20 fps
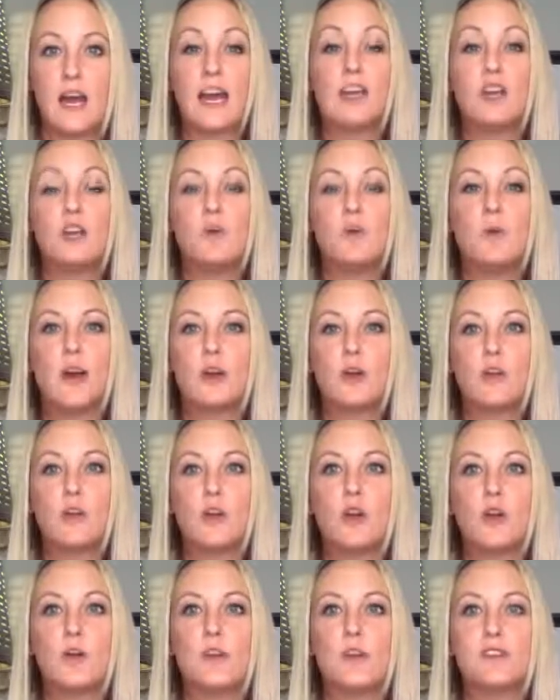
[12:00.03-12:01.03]
I knew how to
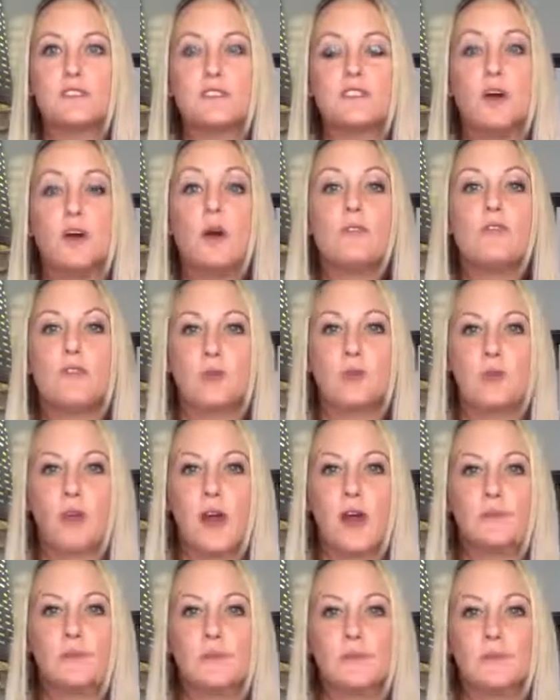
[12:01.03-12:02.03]
go in and solve the
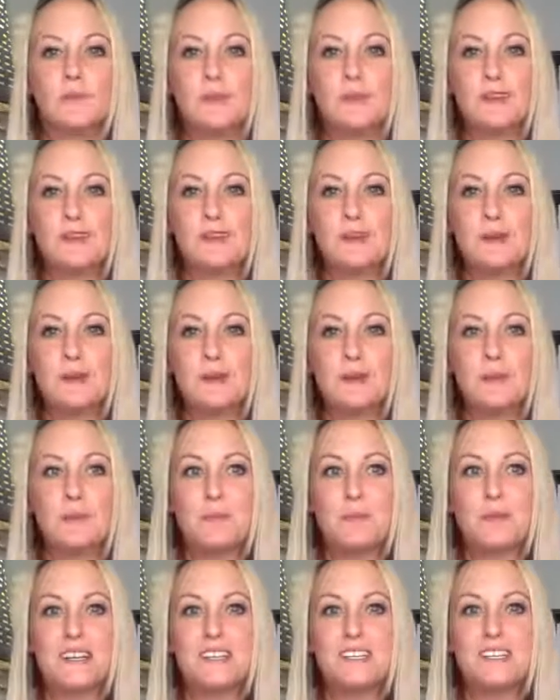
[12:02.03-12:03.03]
problem
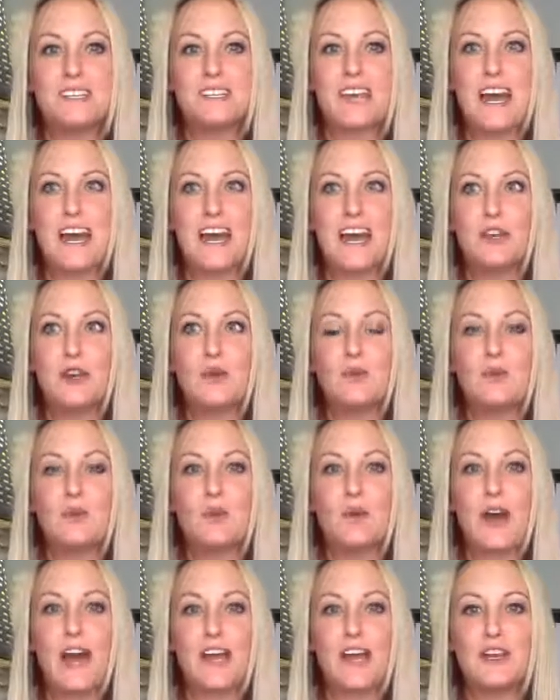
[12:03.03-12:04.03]
because I
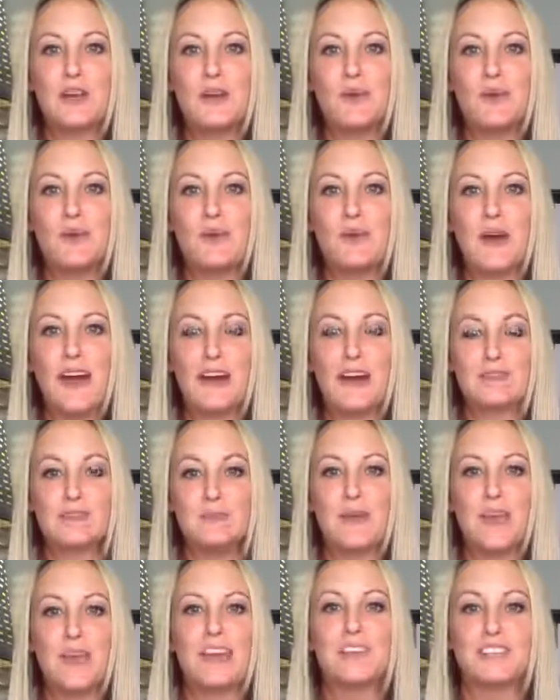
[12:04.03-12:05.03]
knew how to
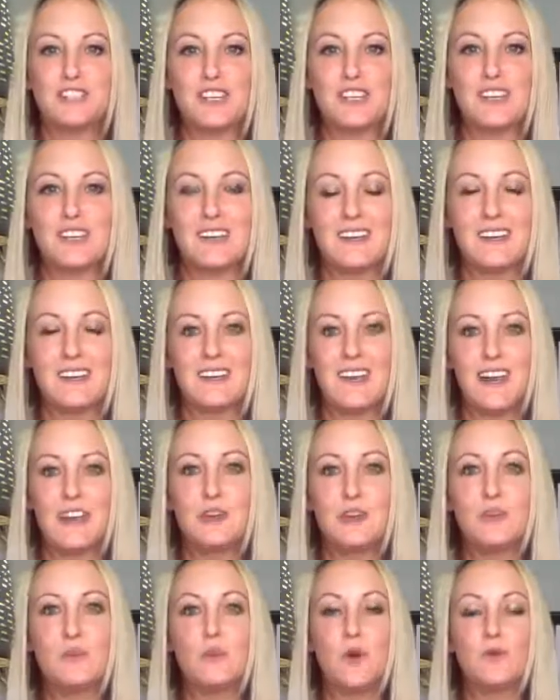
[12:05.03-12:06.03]
manage it. I
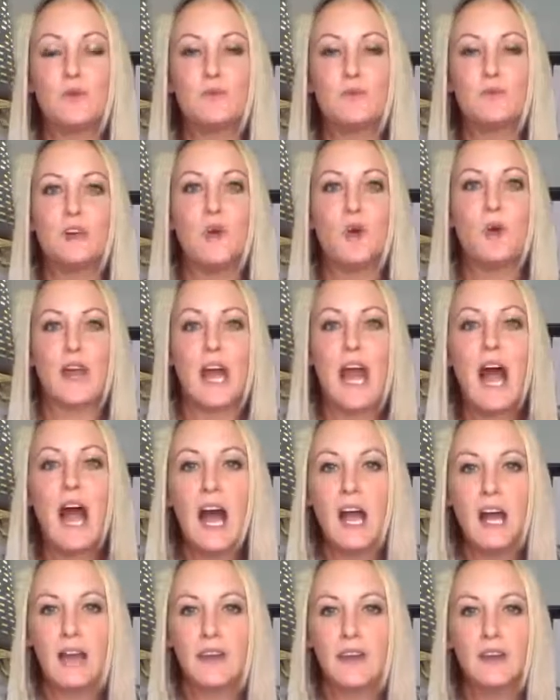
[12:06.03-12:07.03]
knew what was going
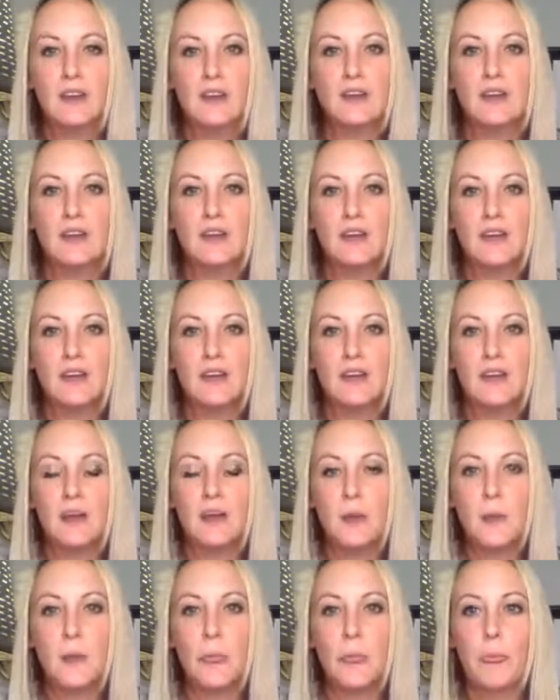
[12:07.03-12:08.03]
on.
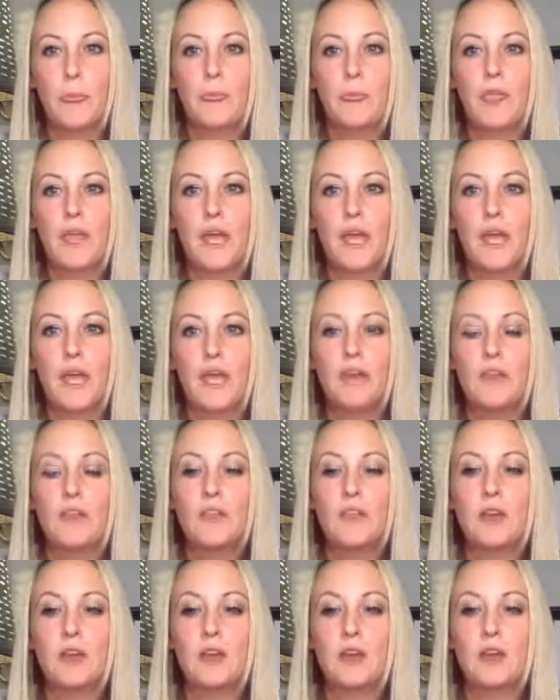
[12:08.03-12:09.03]
And I
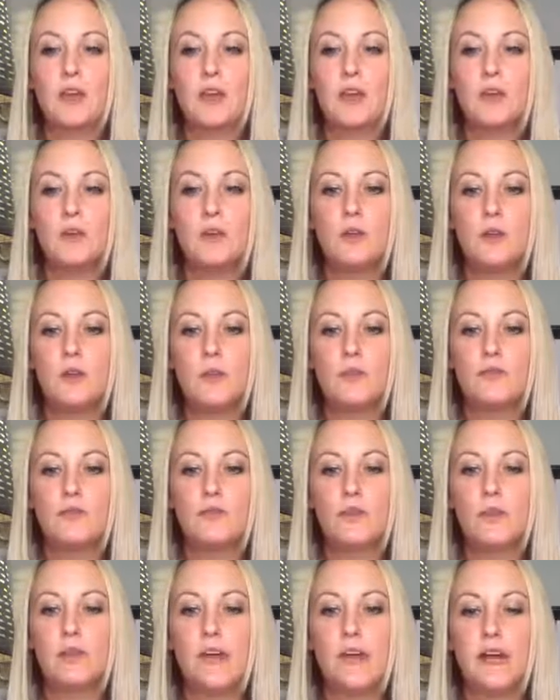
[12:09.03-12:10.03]
think,
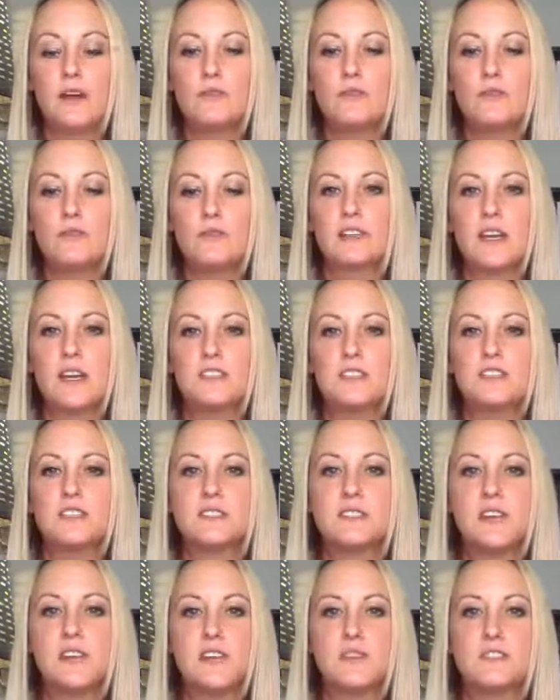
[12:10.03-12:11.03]
for a lot of us, I
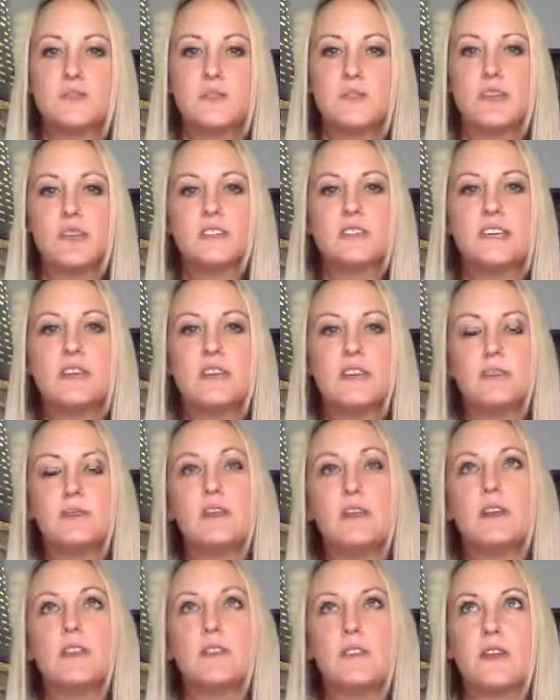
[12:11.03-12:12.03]
just want you to take a
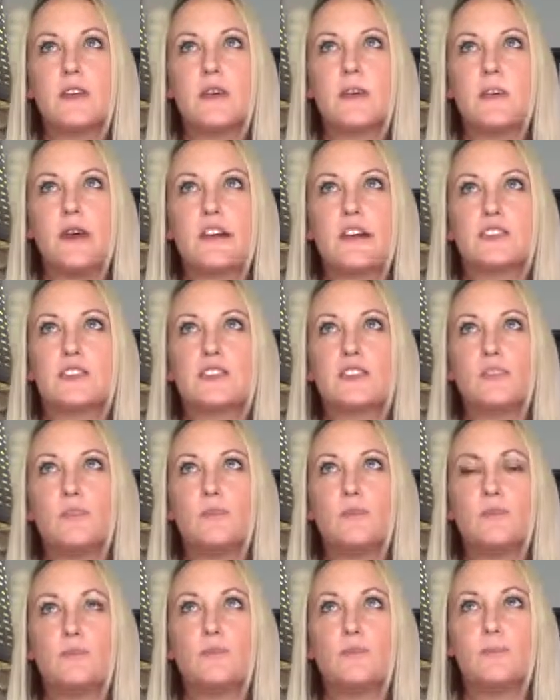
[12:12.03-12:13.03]
minute and think back
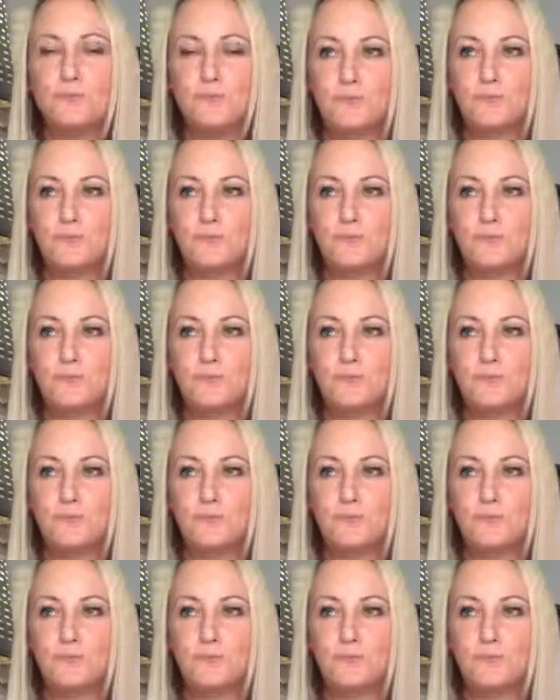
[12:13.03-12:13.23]
to,